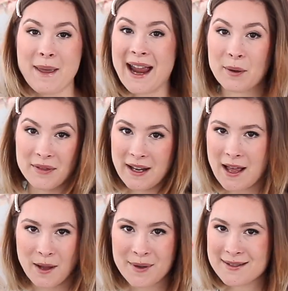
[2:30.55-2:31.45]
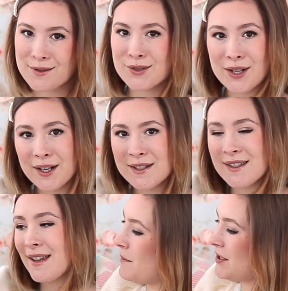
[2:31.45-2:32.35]
pair with like a high-waisted
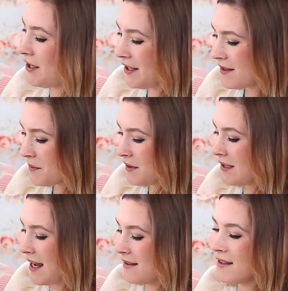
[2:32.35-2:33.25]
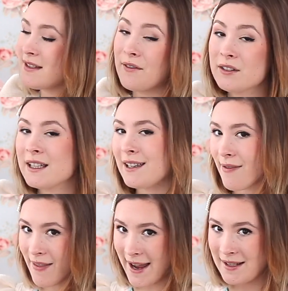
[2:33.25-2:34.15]
skirt, and the material is really nice. It's definitely
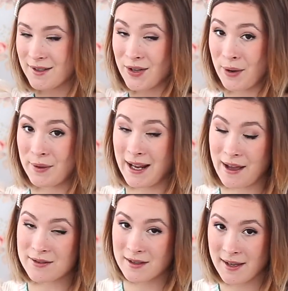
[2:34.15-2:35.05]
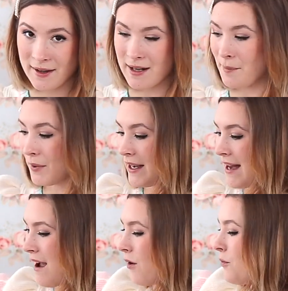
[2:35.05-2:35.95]
light, so I would have to layer it up right
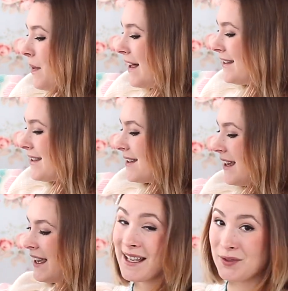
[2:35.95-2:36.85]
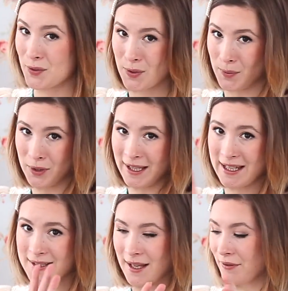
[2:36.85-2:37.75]
now, but it's doable. Like,
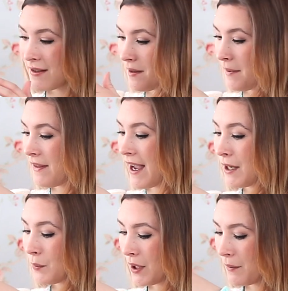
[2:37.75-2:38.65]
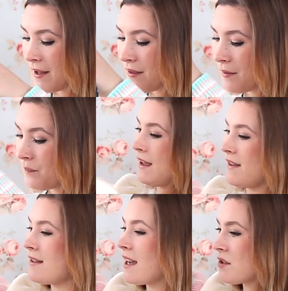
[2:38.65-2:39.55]
it's definitely something that I could work with. Now
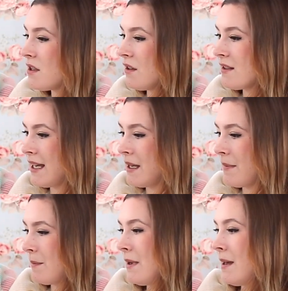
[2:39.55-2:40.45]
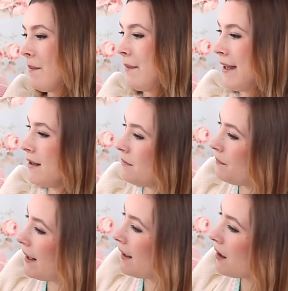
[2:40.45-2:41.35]
this actually looks like it might be a bit
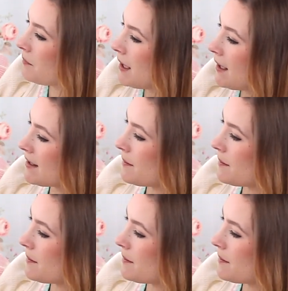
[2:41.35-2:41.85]
big on me,